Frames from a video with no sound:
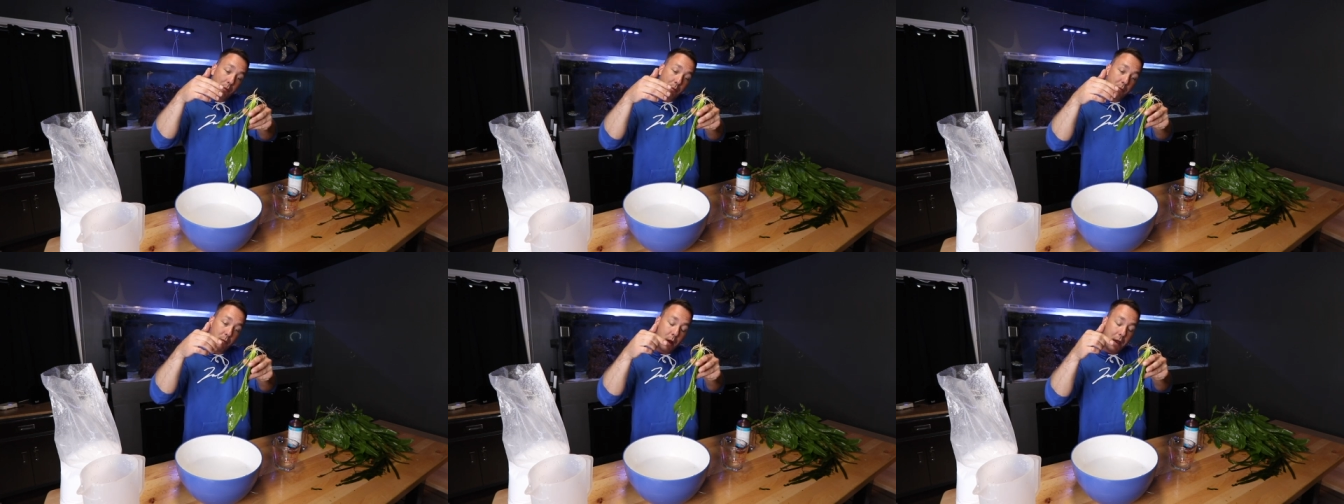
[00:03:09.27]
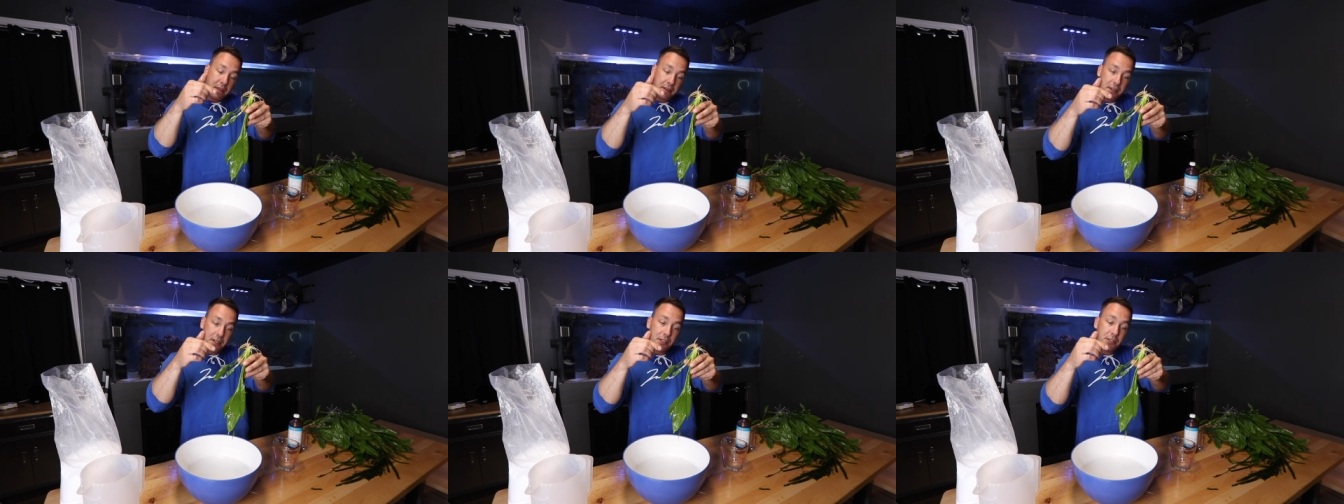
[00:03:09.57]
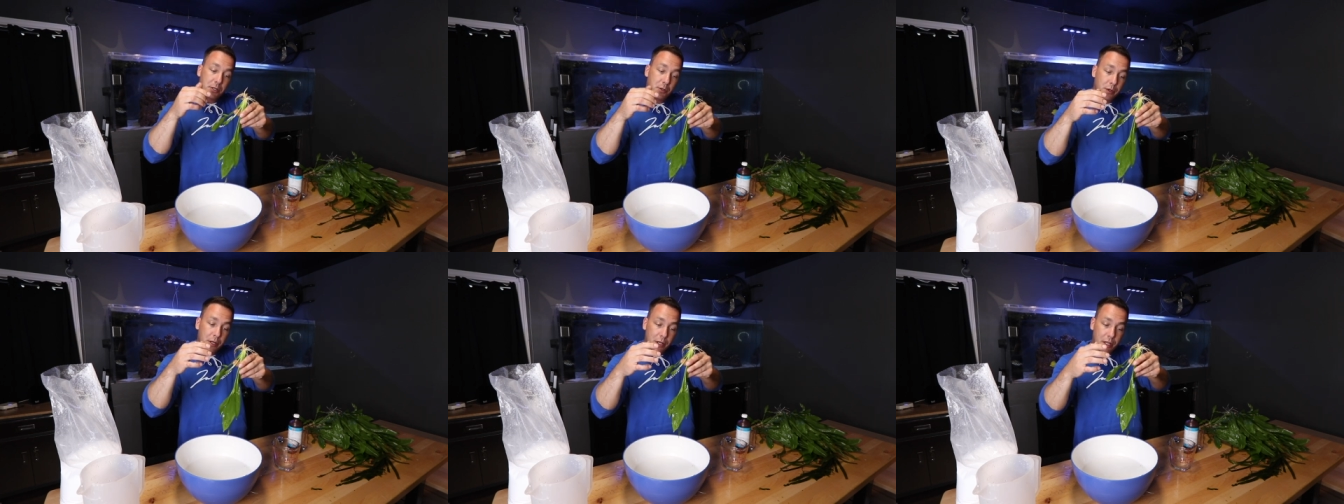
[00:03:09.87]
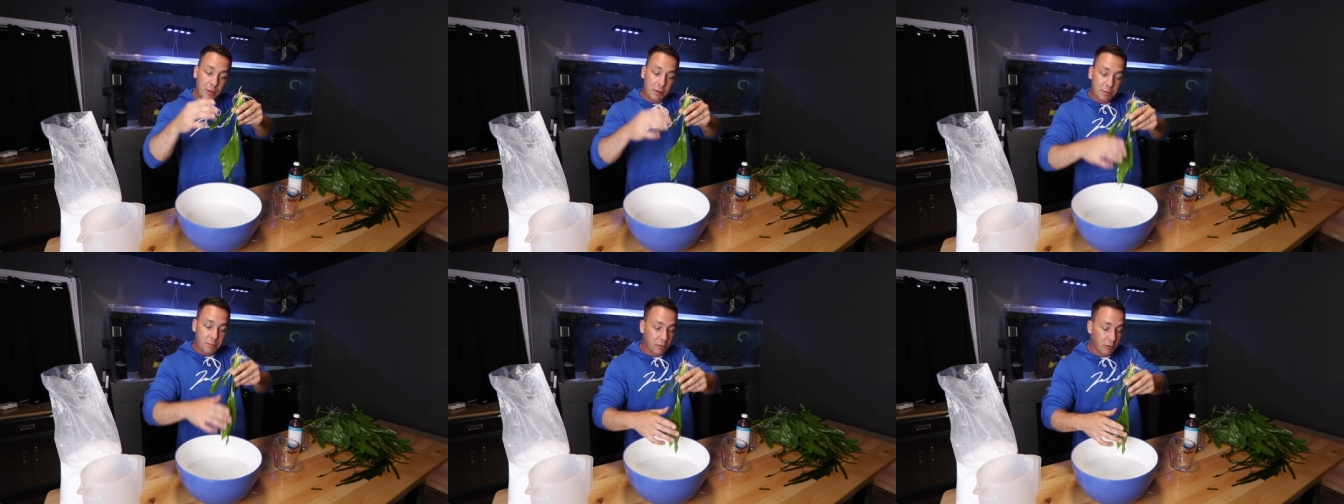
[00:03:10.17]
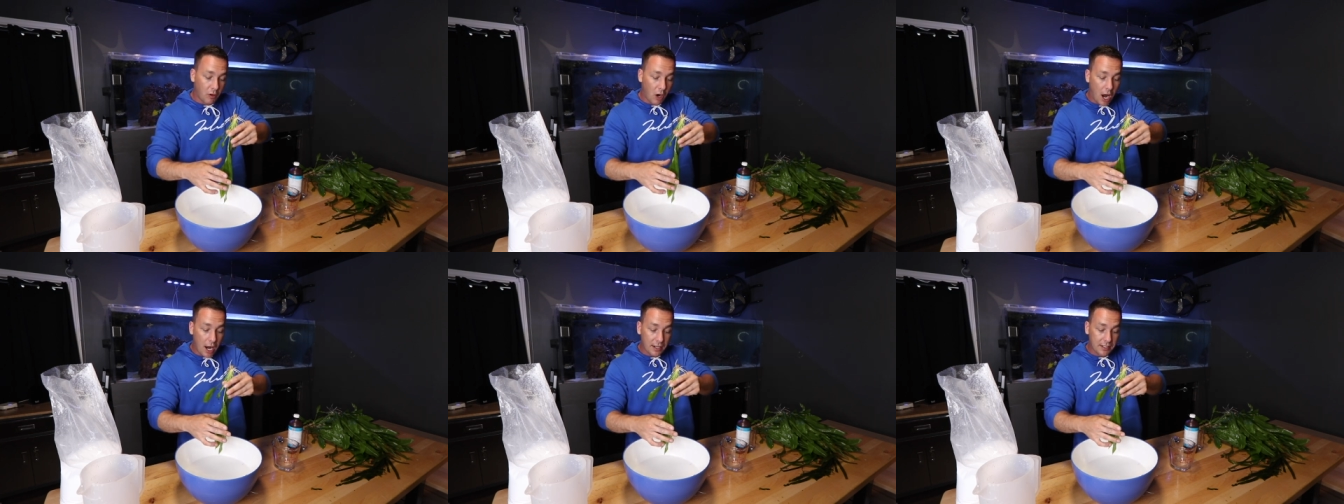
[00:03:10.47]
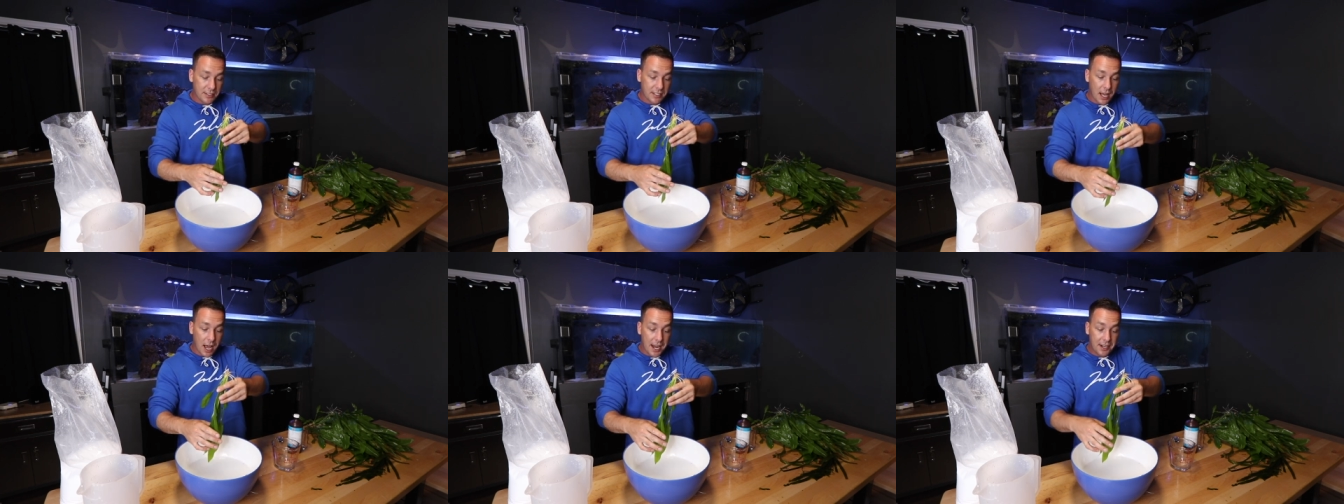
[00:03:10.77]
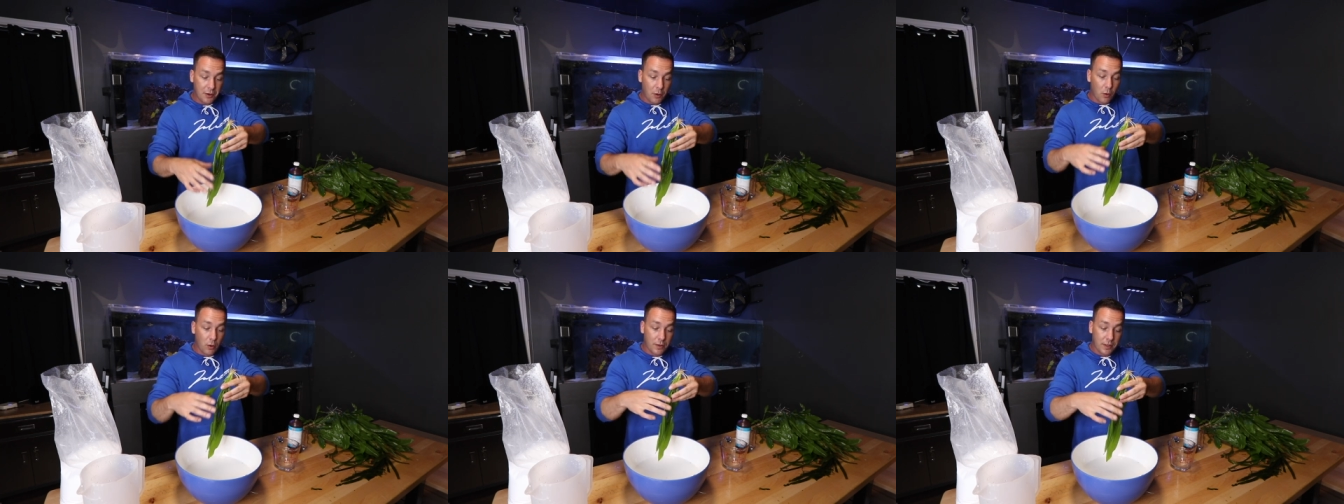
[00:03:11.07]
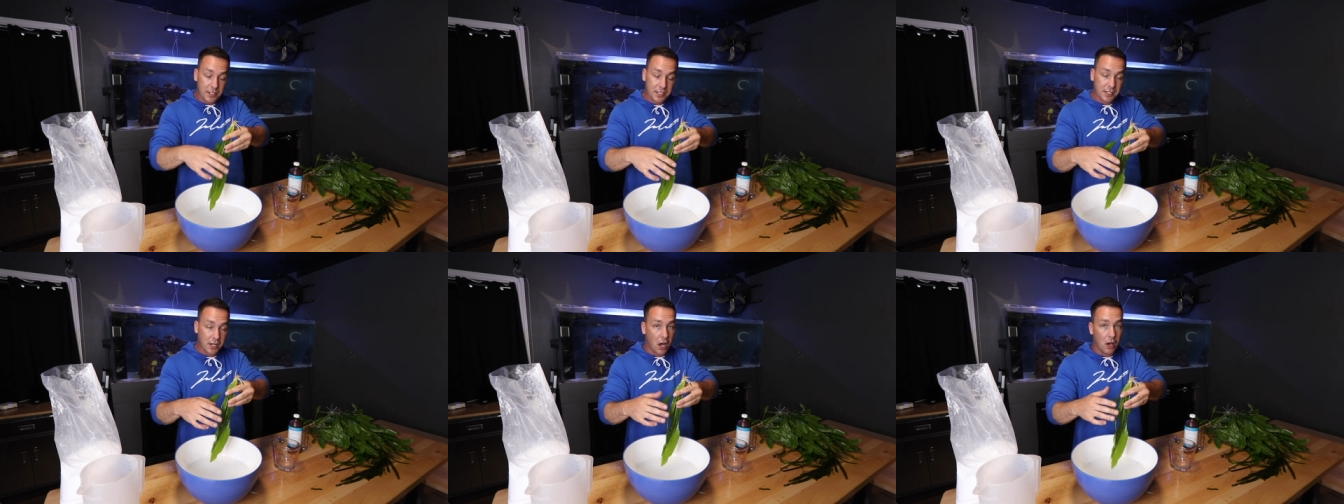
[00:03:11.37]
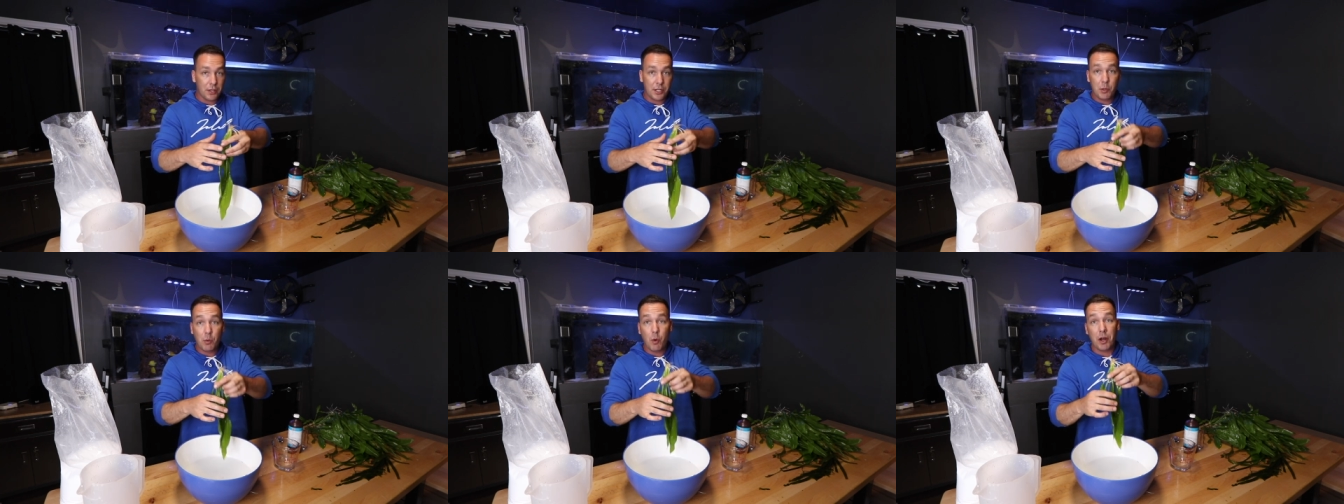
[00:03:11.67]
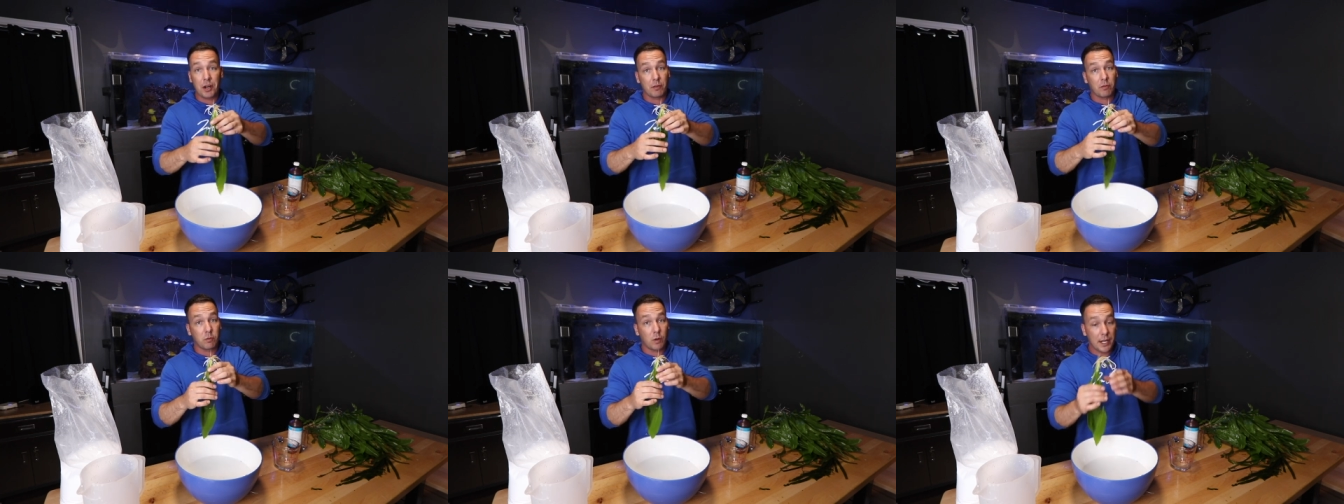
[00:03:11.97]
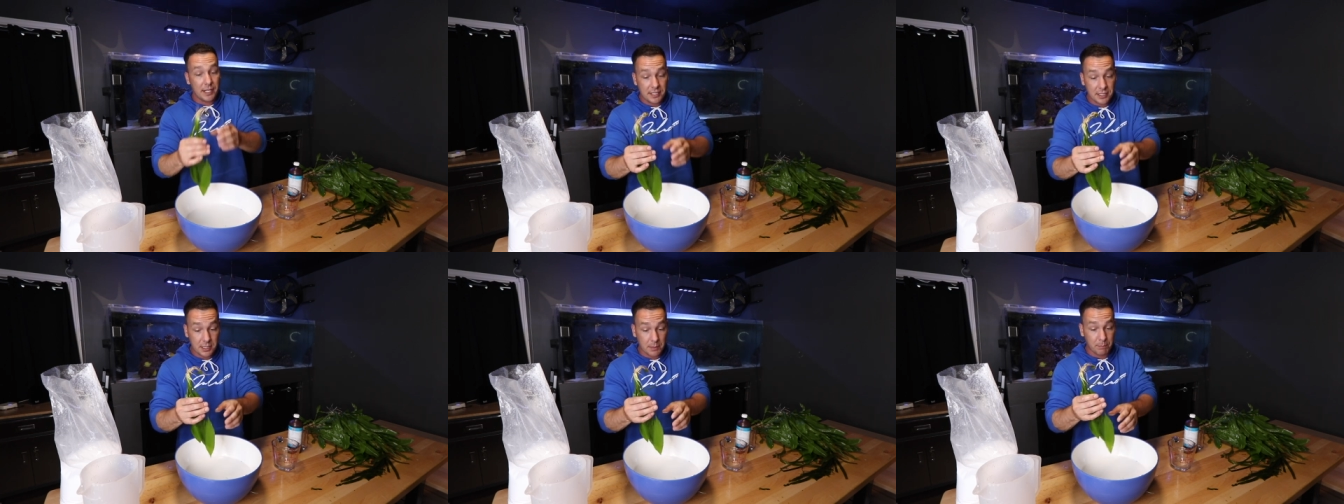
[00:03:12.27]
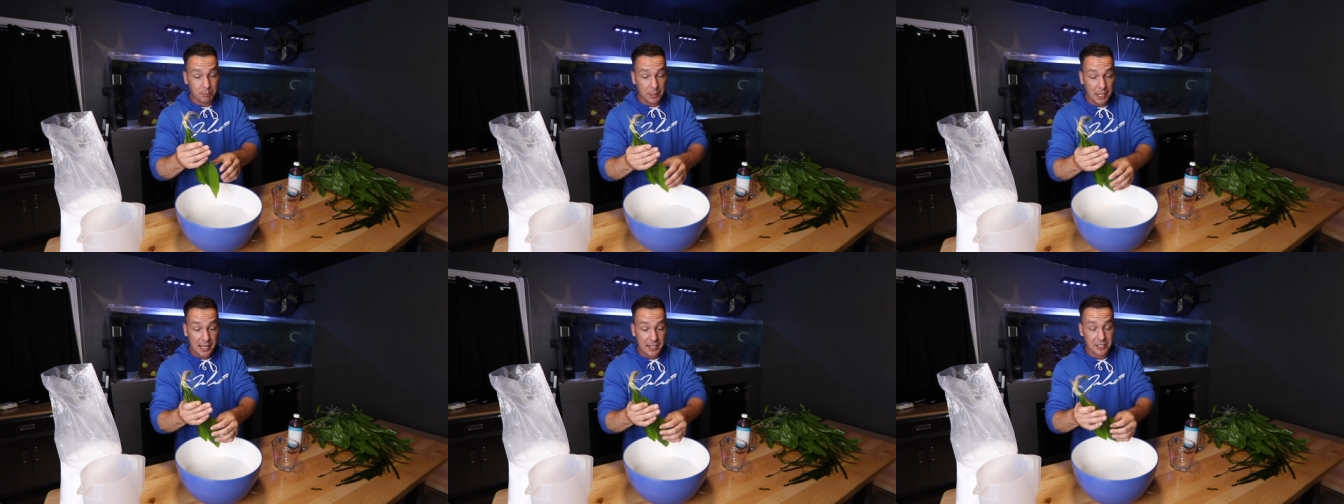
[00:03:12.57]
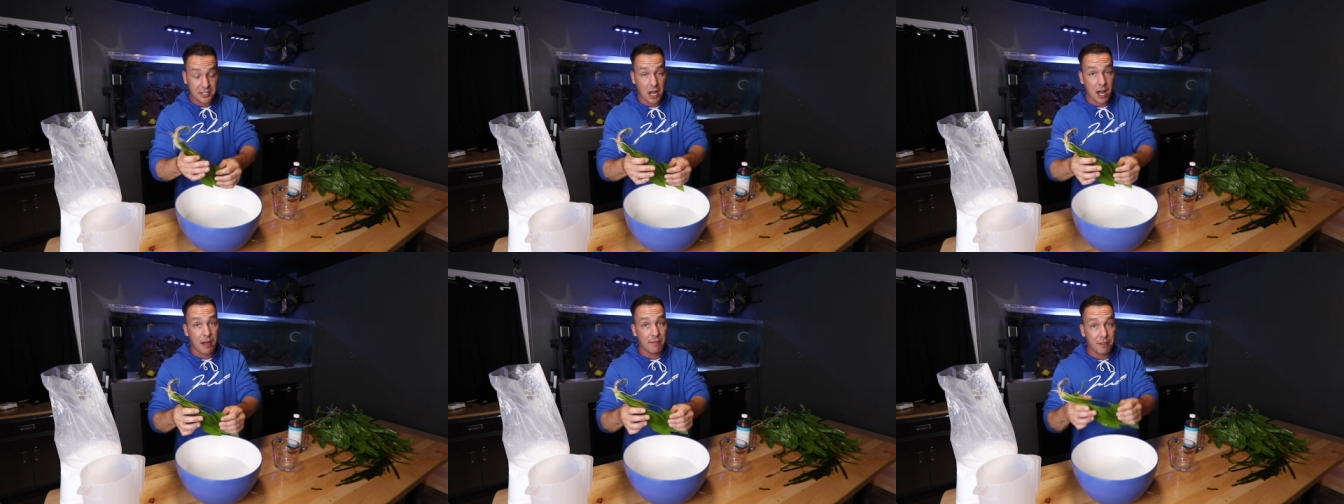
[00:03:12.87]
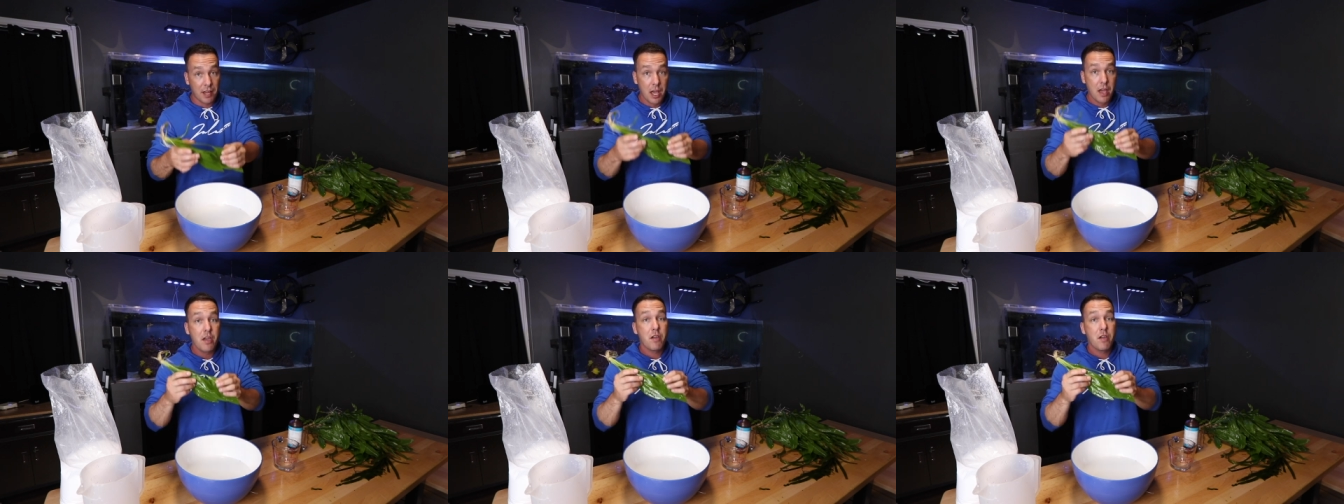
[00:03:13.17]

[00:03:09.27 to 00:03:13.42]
whether you're doing it with peroxide or the salt, you wanna rinse the plant off